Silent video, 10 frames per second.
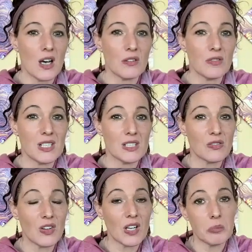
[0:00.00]
of
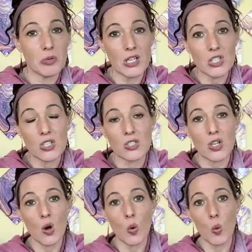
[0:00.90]
these
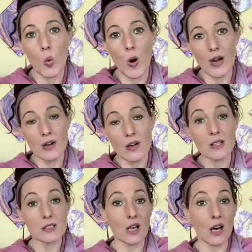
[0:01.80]
vibrations, awareness